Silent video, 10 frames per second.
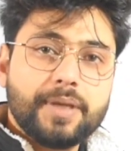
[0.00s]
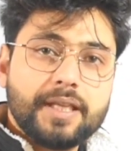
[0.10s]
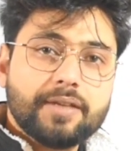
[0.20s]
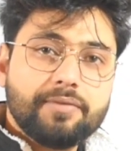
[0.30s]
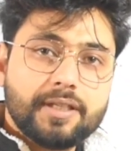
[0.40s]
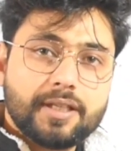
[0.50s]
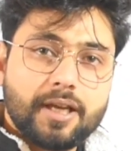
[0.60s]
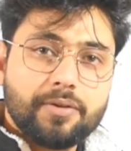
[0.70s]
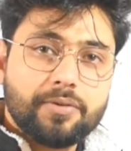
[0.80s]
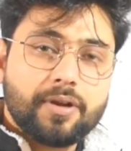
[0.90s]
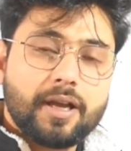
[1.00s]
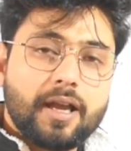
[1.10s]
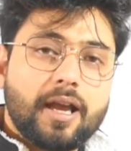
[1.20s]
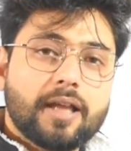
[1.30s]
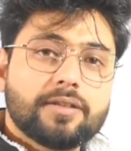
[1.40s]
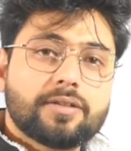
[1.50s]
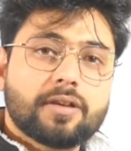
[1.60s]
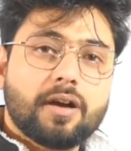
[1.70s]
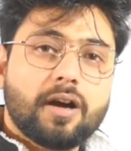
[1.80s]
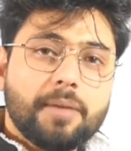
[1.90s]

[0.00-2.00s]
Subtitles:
Be in the video, and